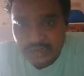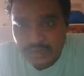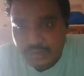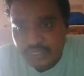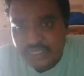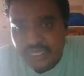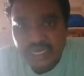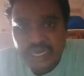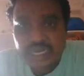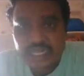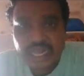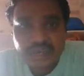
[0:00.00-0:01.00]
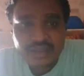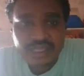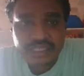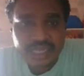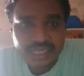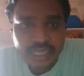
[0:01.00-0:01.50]
it will be settled,
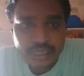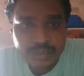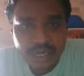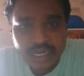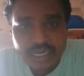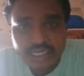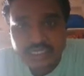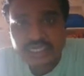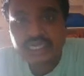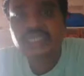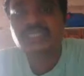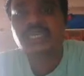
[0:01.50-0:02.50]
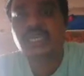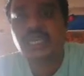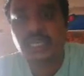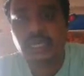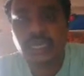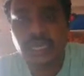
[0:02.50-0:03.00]
that is nothing but a discrete
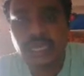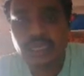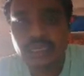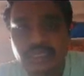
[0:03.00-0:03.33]
settling.